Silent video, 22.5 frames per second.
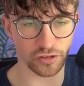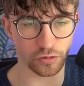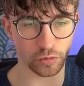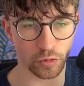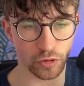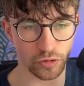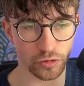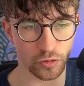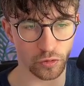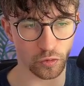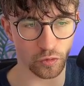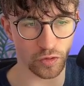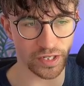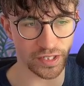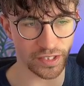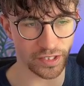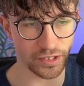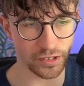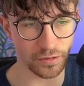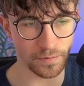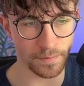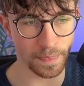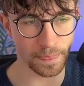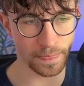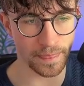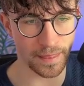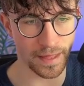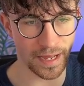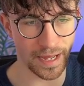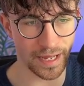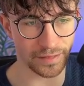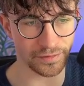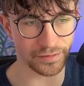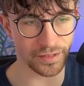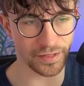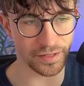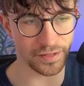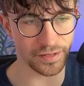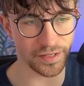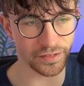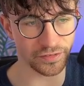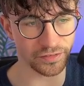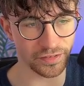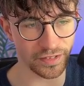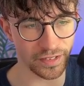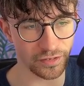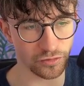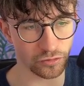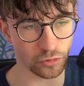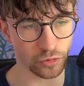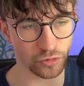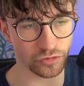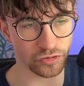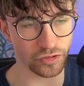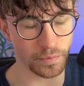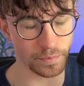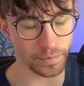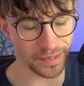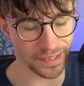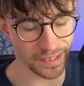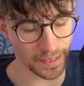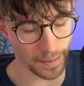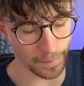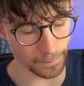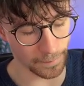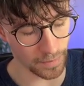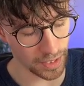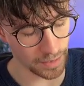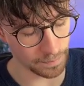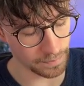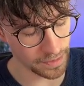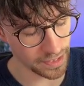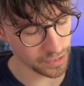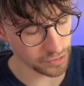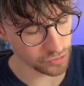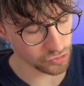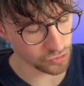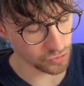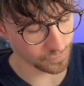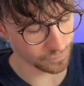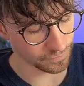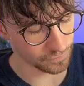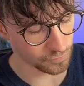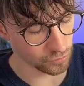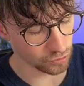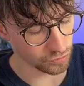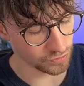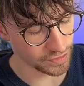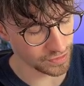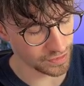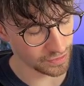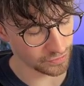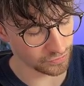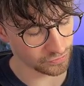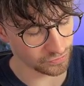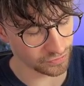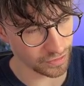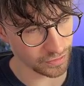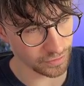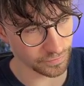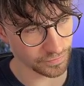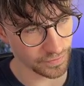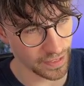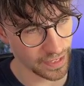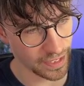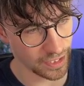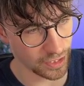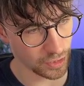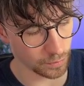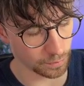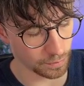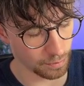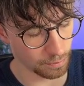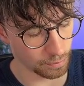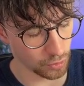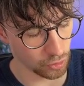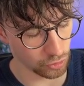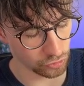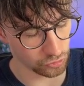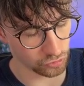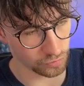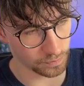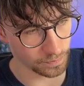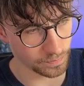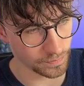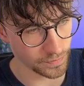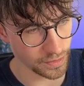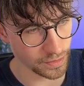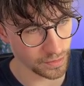one right here. And this is going to be my page for the self-help books.